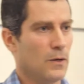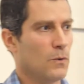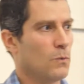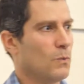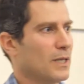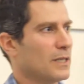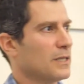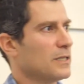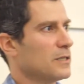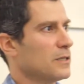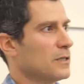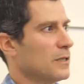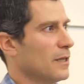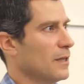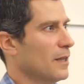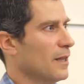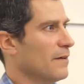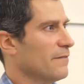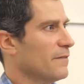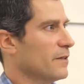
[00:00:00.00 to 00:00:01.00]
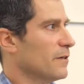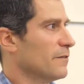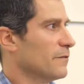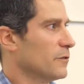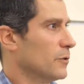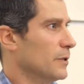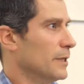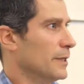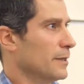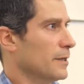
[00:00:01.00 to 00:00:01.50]
What is the level of
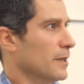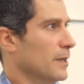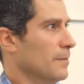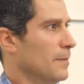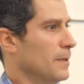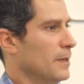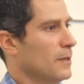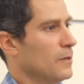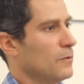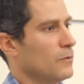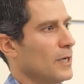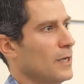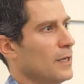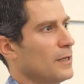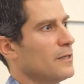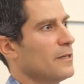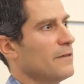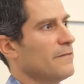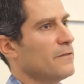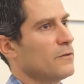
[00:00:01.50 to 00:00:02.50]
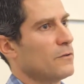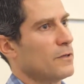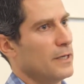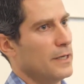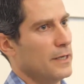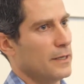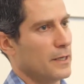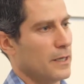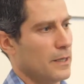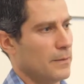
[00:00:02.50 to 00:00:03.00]
your income relative to the
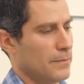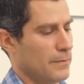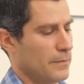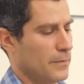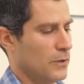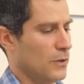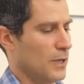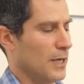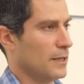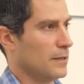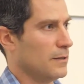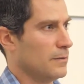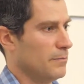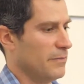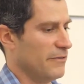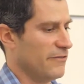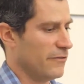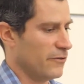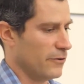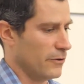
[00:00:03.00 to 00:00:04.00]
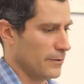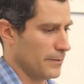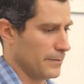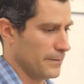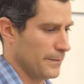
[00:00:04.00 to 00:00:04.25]
income you had before?